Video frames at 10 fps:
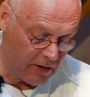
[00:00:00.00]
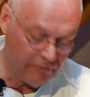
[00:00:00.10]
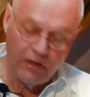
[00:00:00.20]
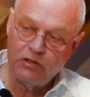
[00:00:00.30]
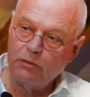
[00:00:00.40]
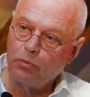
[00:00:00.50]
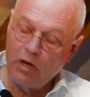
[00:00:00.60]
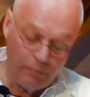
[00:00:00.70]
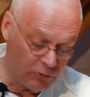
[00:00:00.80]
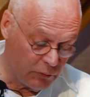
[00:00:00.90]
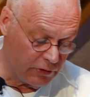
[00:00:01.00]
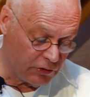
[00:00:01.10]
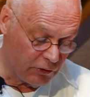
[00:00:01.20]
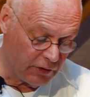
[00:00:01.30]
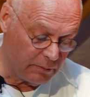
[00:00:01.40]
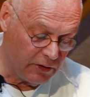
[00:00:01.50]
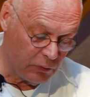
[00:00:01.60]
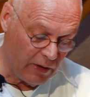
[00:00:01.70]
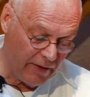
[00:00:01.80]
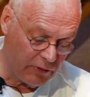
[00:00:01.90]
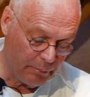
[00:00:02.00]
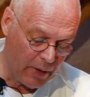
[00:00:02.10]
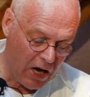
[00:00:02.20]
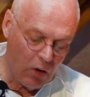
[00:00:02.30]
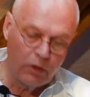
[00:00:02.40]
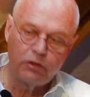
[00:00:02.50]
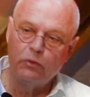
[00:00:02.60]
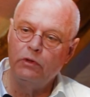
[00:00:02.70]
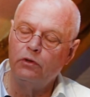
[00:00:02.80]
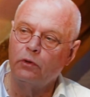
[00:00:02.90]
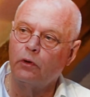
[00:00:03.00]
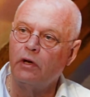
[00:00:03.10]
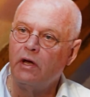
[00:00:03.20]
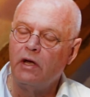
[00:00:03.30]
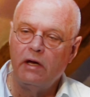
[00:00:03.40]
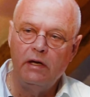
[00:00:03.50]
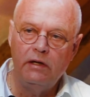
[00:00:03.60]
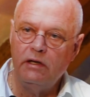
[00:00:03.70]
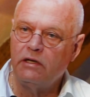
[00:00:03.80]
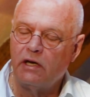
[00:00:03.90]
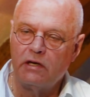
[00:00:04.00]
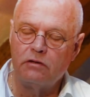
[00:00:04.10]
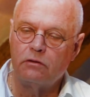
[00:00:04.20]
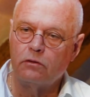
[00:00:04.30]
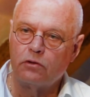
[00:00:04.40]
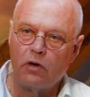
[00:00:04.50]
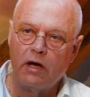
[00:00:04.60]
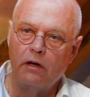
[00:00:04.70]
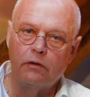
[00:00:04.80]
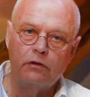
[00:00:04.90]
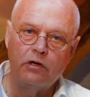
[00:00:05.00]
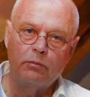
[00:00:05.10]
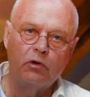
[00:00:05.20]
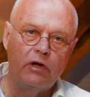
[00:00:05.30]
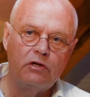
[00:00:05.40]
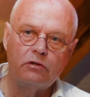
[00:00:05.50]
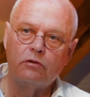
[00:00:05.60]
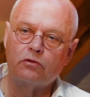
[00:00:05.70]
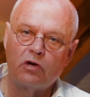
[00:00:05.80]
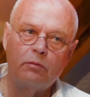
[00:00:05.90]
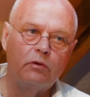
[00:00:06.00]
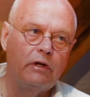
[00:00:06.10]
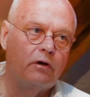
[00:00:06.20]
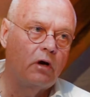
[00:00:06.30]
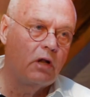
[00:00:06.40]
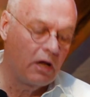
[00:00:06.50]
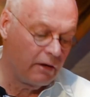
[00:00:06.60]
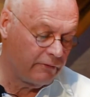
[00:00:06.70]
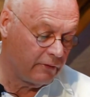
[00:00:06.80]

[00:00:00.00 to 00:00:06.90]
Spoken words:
Facing problems with strength means we have the power to endure any test or trial or tribulation or trouble in our life.